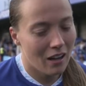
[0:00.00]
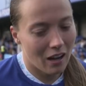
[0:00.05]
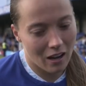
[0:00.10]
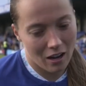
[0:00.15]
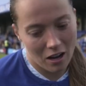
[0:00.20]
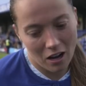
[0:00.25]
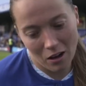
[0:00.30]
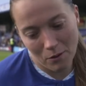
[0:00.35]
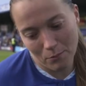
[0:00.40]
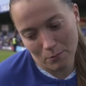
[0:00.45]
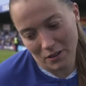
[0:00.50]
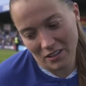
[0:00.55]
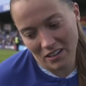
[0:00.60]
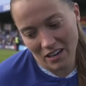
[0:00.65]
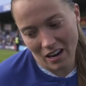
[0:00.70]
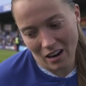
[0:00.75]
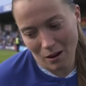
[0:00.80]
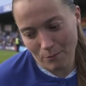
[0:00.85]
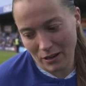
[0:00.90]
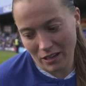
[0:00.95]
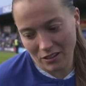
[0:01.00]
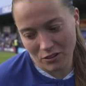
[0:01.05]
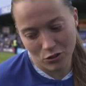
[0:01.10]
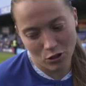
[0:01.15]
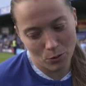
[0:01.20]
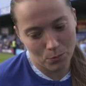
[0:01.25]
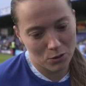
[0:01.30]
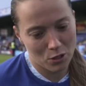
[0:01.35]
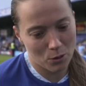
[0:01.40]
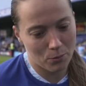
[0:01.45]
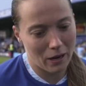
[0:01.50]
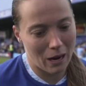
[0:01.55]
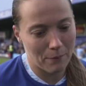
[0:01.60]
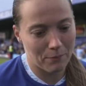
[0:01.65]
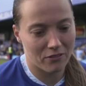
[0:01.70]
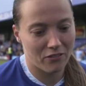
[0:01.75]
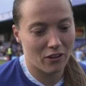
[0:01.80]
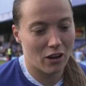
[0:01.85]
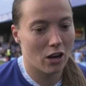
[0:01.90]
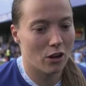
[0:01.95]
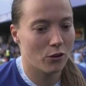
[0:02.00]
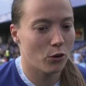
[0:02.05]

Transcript: Um, and yeah, I mean, super, super happy for her.